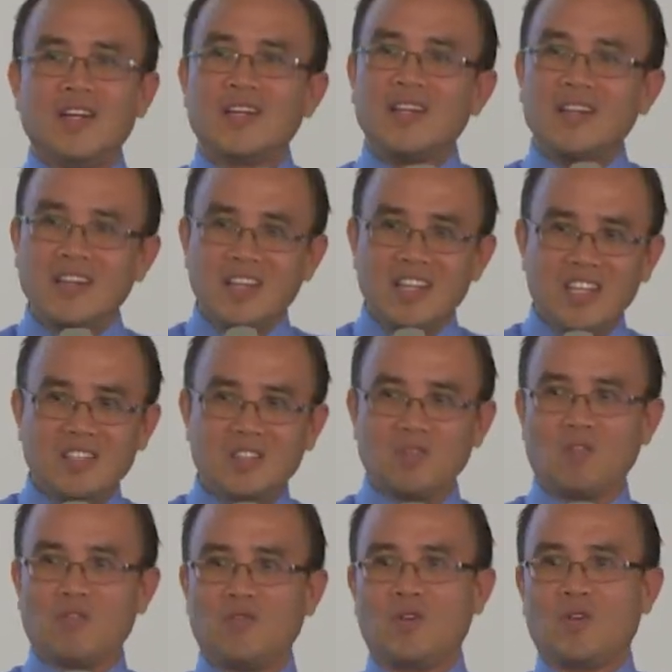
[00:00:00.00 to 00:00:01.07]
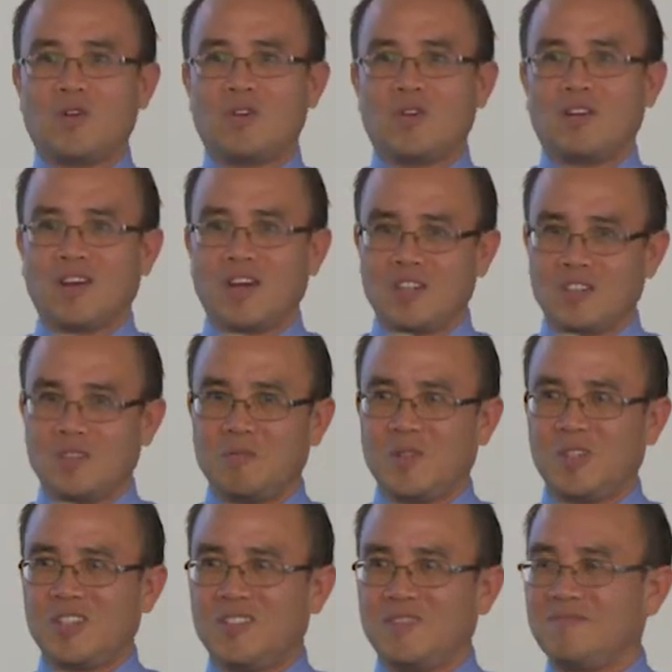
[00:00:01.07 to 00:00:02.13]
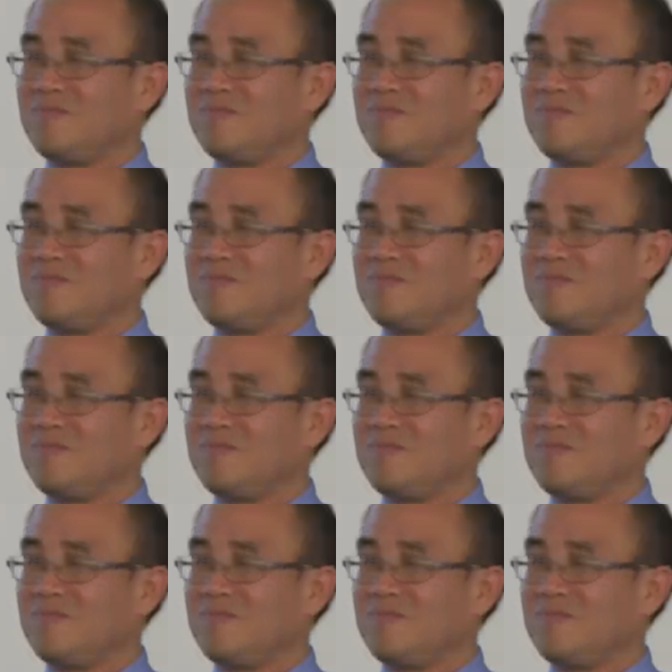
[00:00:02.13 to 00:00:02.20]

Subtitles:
the needs of your customers.